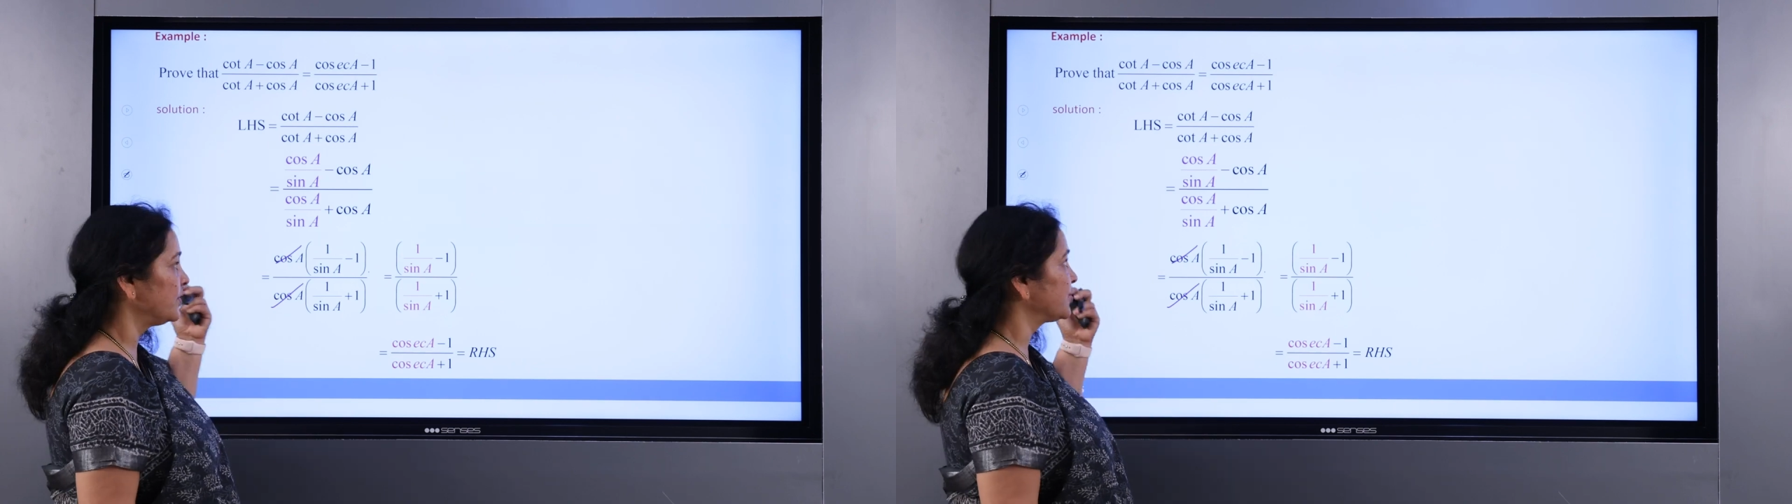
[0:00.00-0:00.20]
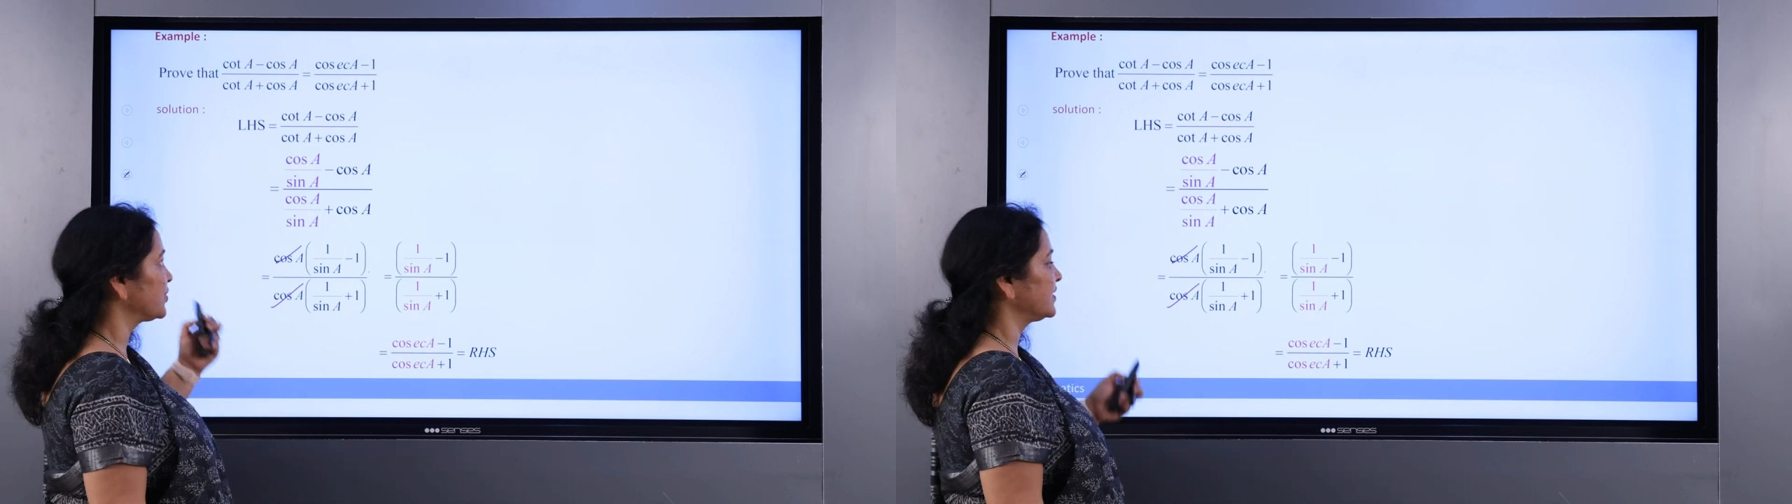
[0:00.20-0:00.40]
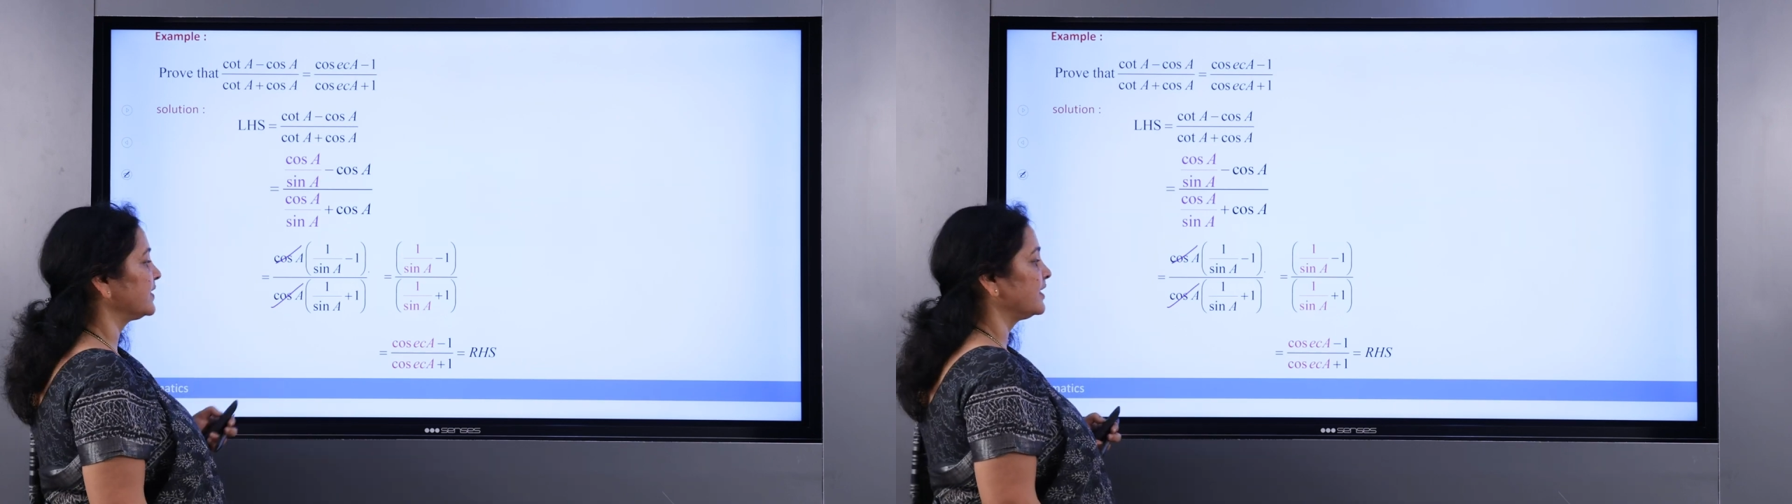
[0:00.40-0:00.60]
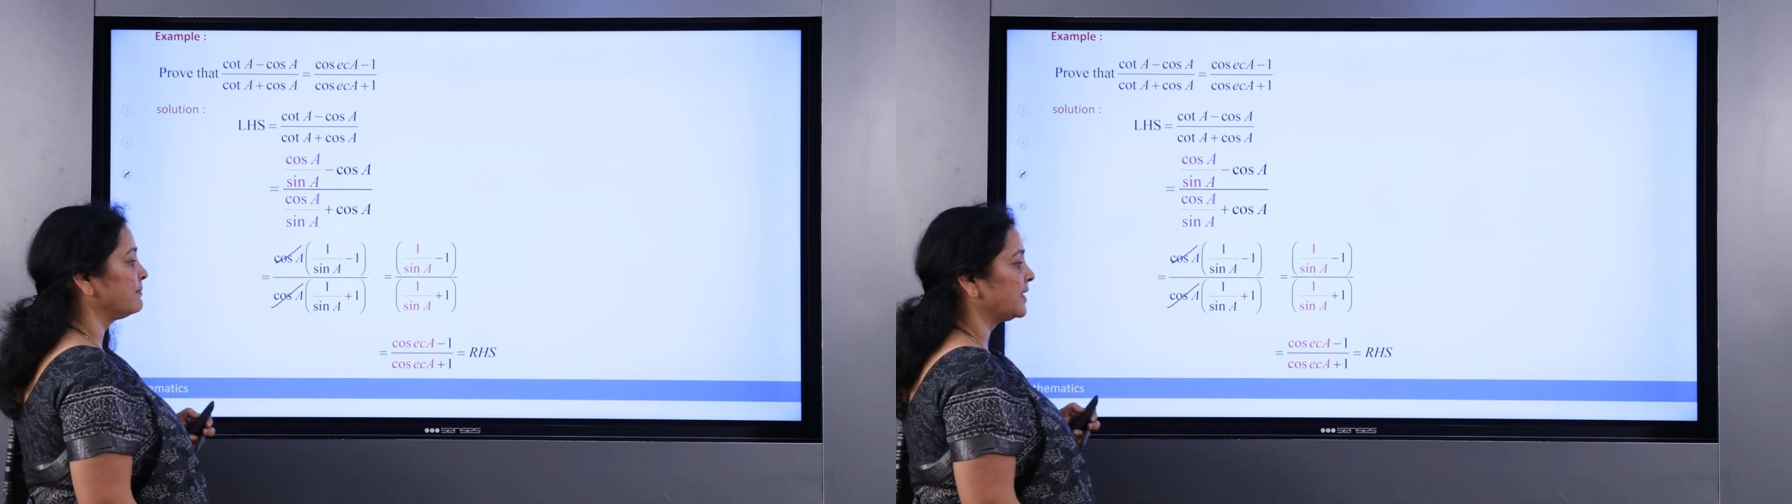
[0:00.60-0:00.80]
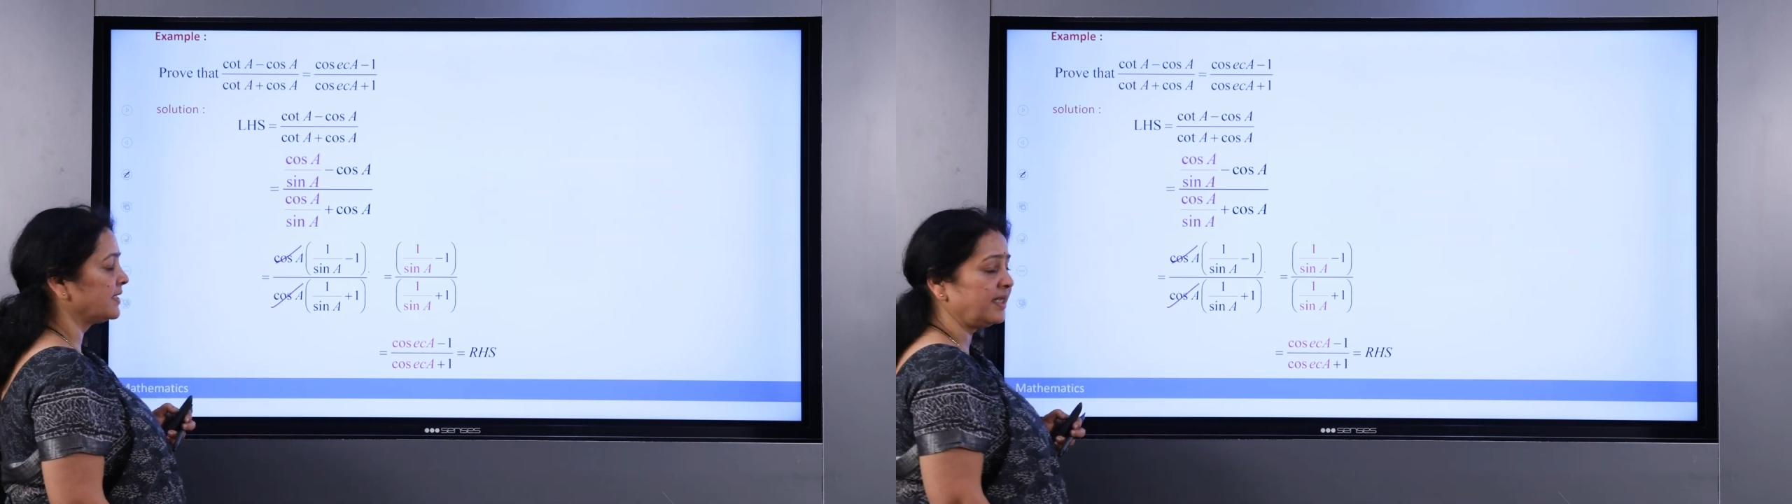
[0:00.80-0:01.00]
which is
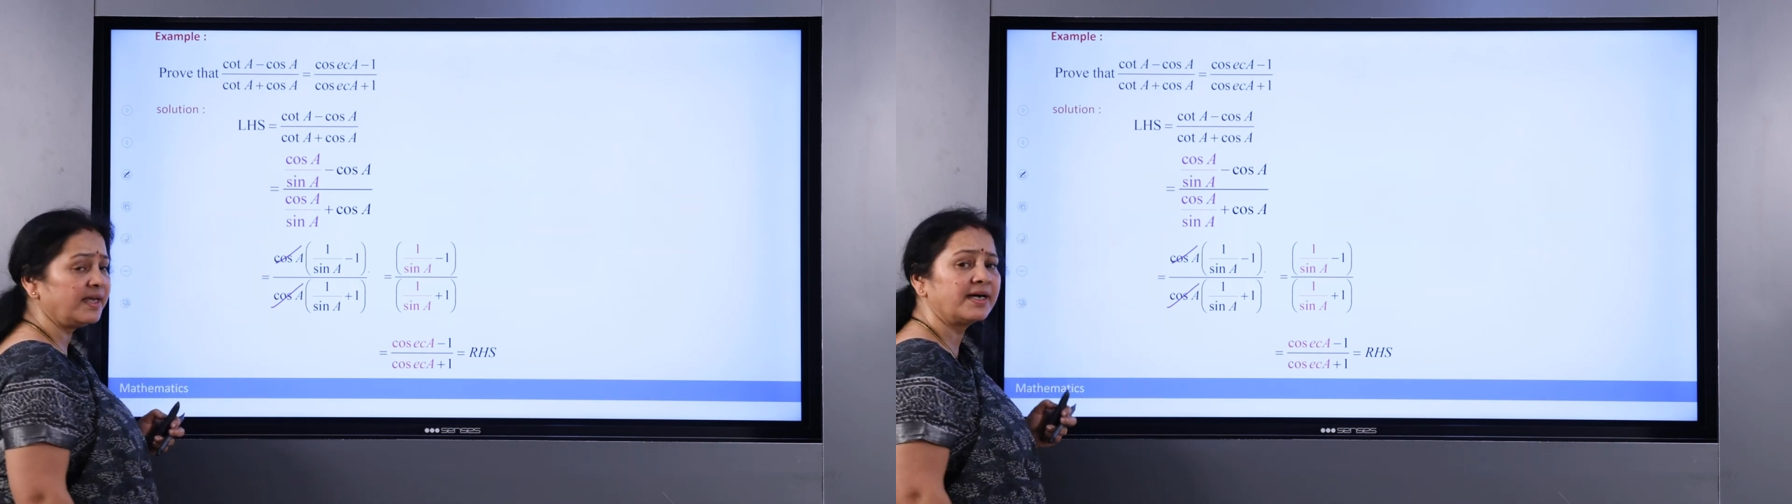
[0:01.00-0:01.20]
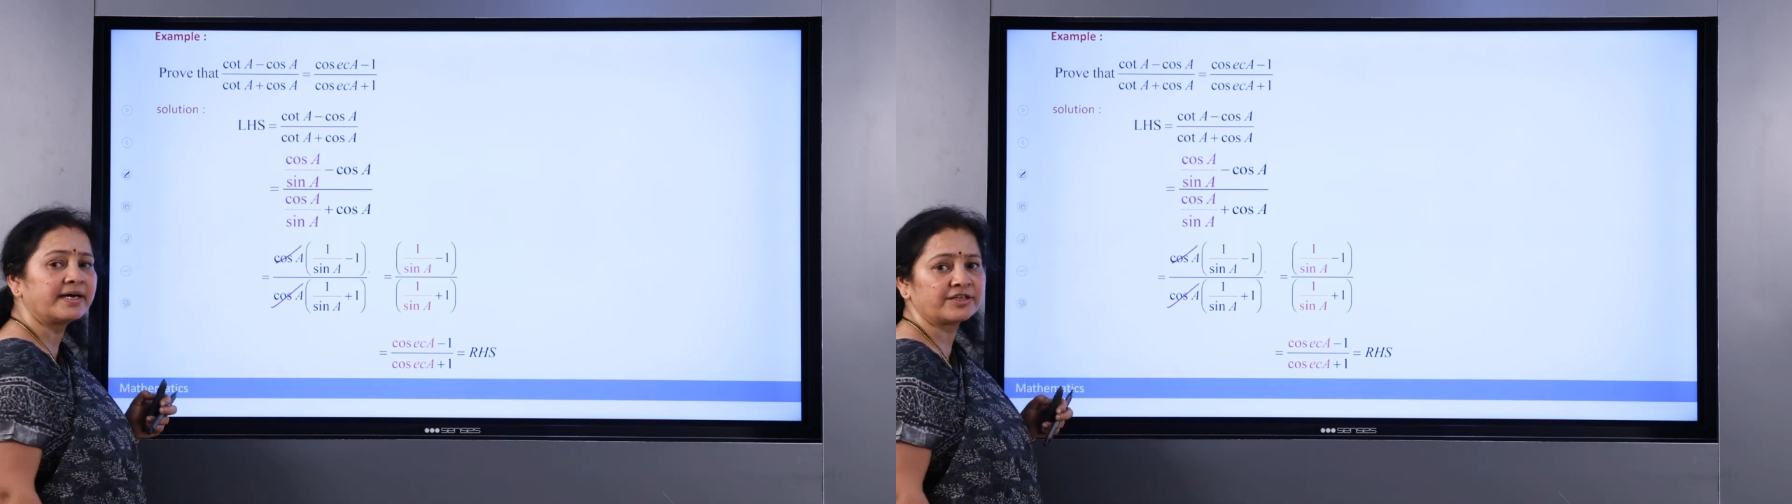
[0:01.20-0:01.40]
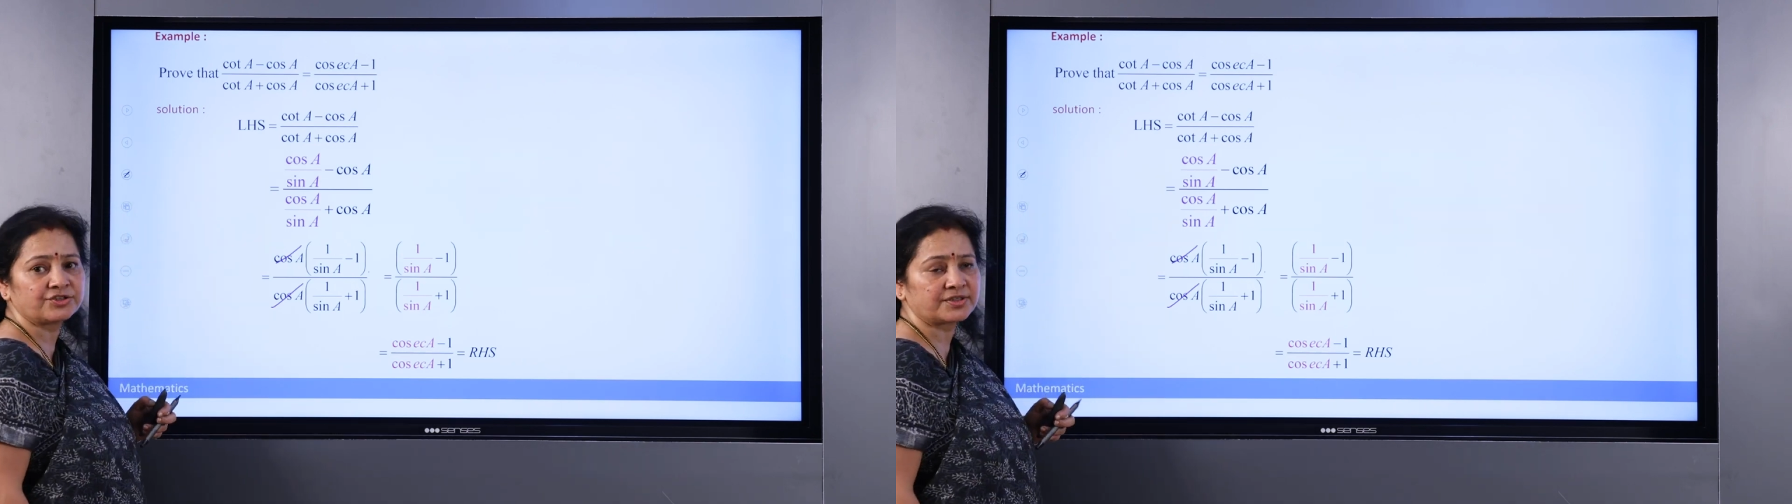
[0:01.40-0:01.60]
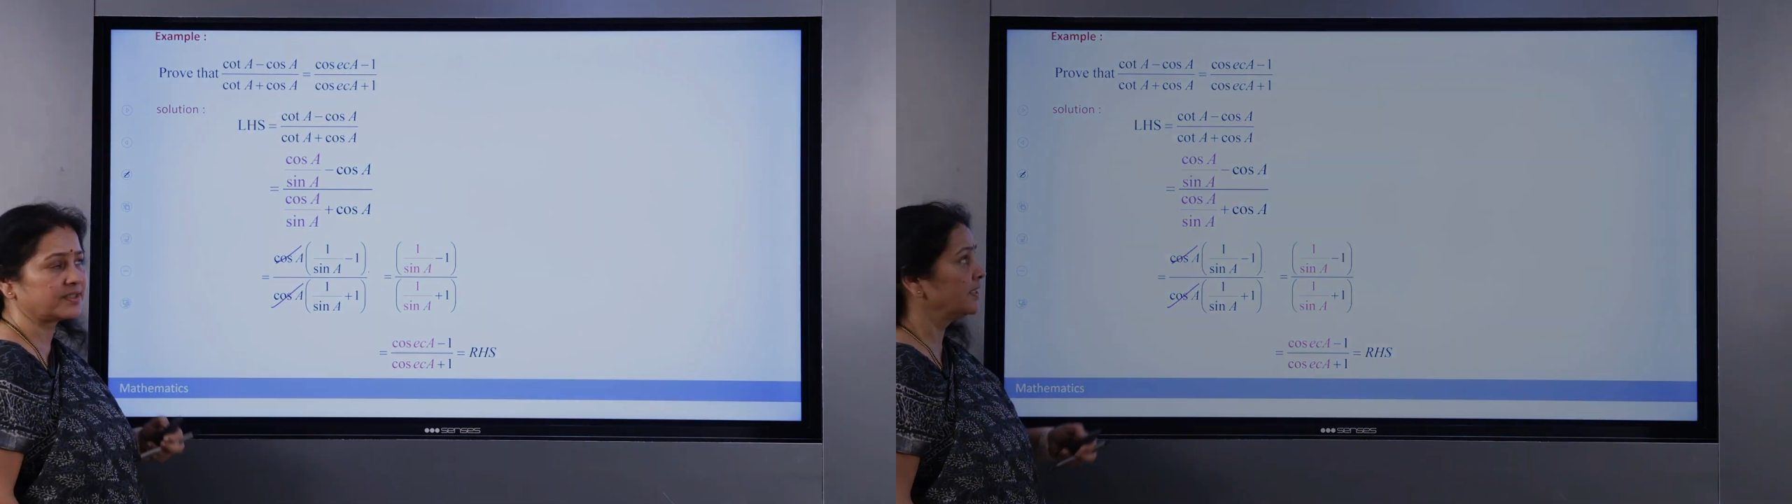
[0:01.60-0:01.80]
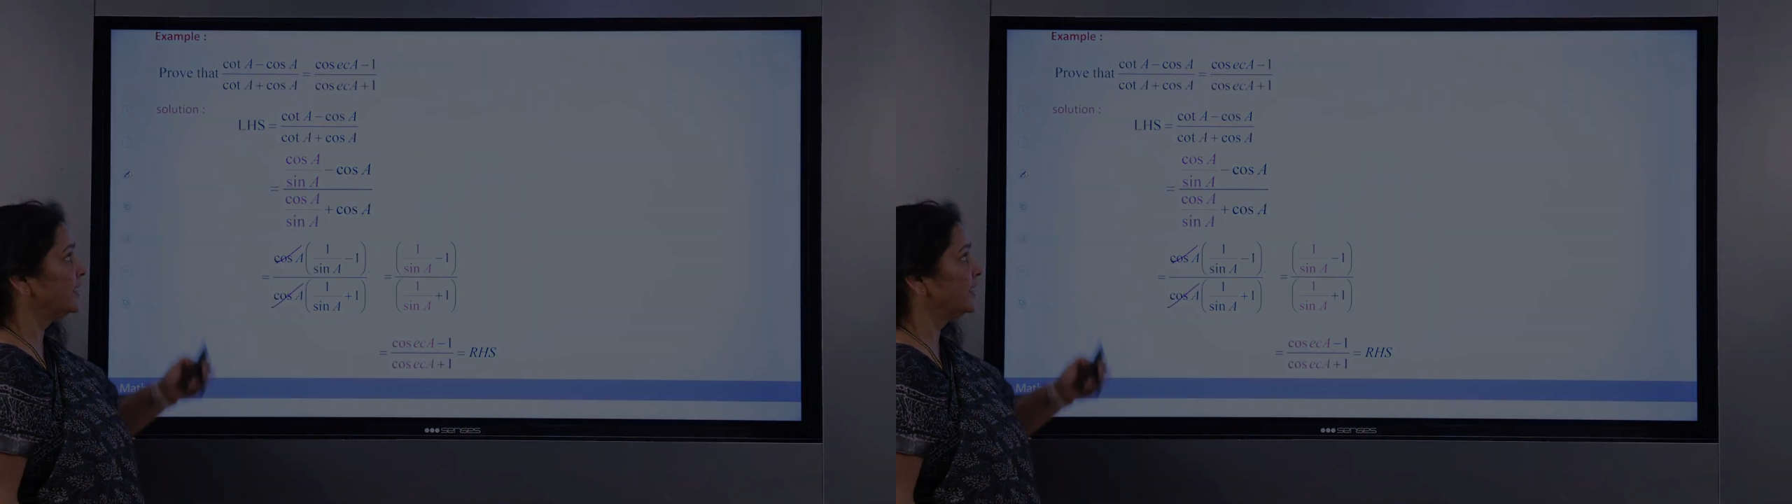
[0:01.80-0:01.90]
nothing but the RHS.